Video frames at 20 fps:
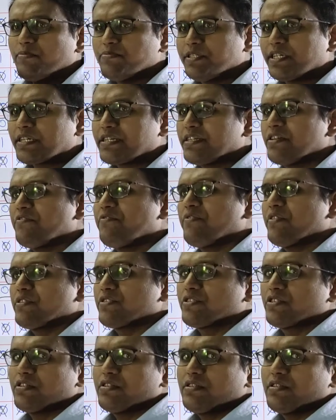objective
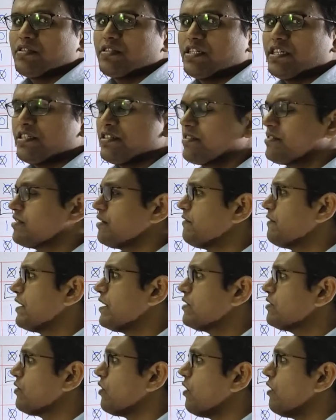function, that is the
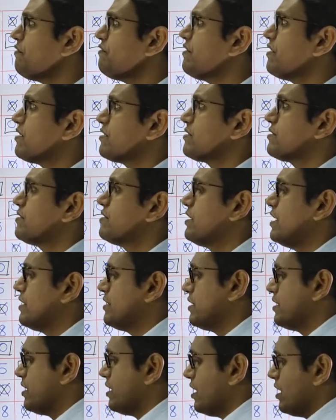value of
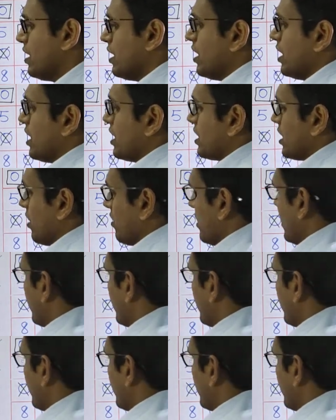z. Now